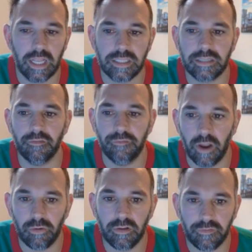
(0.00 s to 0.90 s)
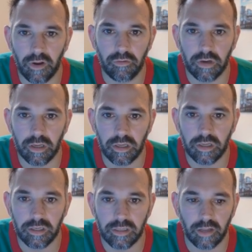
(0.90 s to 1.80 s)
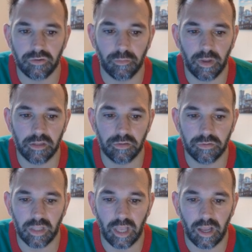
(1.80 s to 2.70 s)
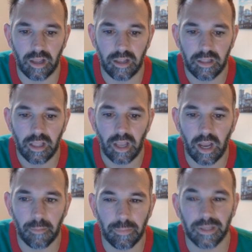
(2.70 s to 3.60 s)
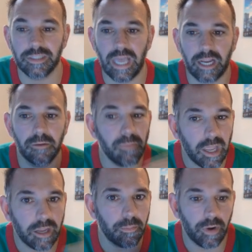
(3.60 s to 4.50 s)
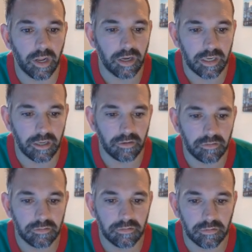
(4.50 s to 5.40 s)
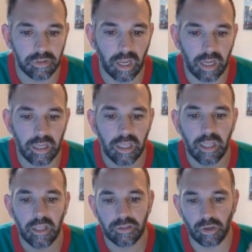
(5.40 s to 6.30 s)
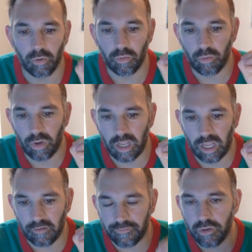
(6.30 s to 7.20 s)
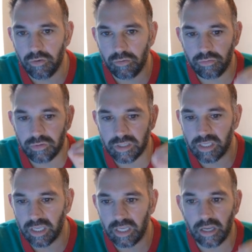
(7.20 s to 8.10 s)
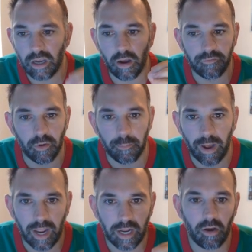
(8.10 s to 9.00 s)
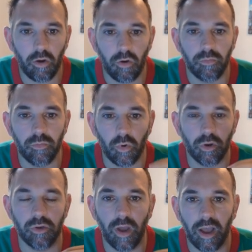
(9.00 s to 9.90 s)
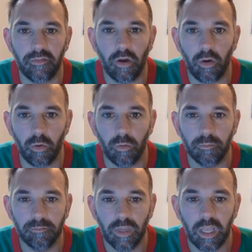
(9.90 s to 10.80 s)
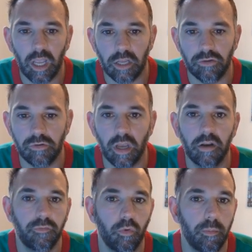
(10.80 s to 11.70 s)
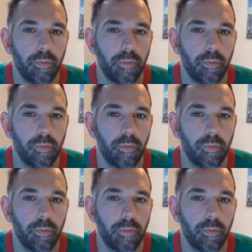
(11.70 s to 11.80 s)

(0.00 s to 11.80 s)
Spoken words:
it's very, very detrimental to that because that could make or break a deal, okay? So if you're buying a home or you have a home and you get a